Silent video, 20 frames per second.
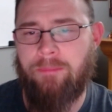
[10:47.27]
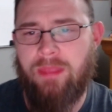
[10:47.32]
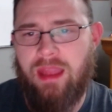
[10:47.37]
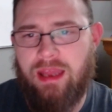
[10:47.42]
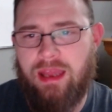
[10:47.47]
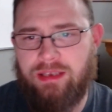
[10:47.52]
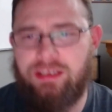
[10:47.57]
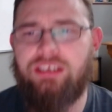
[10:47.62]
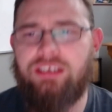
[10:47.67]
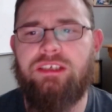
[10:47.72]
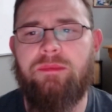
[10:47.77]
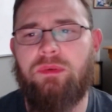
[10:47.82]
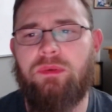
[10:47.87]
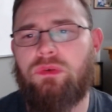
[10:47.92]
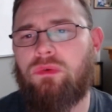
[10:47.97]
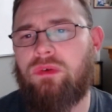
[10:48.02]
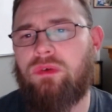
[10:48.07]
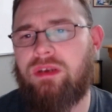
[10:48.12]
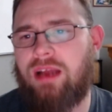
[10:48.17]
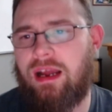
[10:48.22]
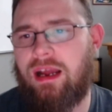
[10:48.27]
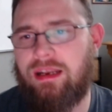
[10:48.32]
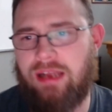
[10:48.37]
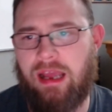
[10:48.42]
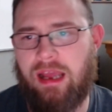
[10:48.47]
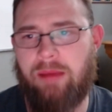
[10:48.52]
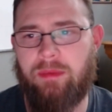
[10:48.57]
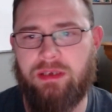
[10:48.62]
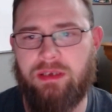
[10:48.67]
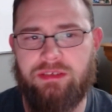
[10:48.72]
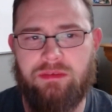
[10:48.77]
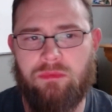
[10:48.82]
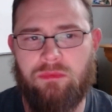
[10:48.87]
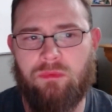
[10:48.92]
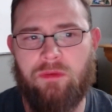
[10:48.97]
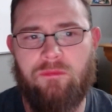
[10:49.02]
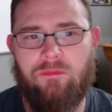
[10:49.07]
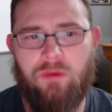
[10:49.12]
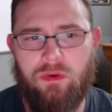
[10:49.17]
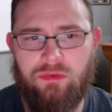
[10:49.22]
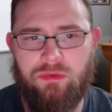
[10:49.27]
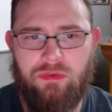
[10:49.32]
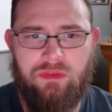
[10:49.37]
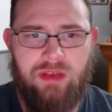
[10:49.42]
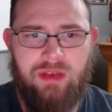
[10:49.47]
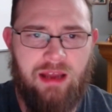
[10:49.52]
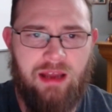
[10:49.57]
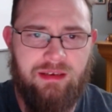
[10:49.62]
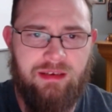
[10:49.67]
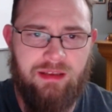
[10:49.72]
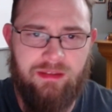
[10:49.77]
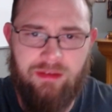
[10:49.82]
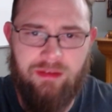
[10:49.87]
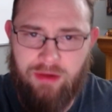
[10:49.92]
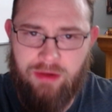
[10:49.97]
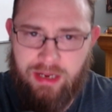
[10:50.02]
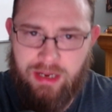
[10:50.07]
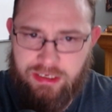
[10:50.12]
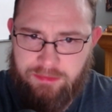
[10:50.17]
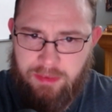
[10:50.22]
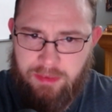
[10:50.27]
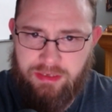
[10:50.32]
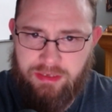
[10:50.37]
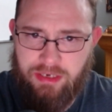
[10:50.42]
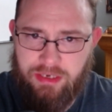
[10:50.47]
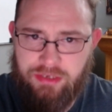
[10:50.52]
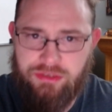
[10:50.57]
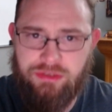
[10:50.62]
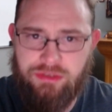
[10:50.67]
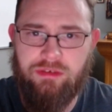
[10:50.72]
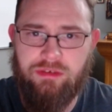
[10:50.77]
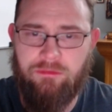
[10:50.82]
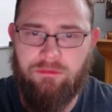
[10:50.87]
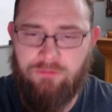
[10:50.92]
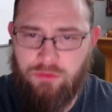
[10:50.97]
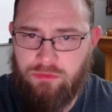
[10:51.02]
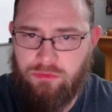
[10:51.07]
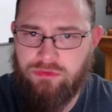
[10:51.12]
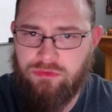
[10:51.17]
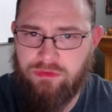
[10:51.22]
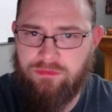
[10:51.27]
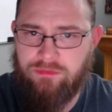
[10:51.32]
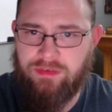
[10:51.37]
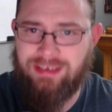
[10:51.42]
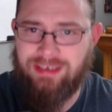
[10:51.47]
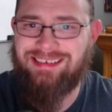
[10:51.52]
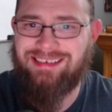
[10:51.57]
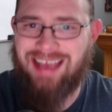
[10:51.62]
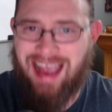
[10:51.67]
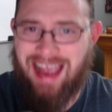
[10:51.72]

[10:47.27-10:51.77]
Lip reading: Anticipatory dynamics refer to the idea that our expectations of future events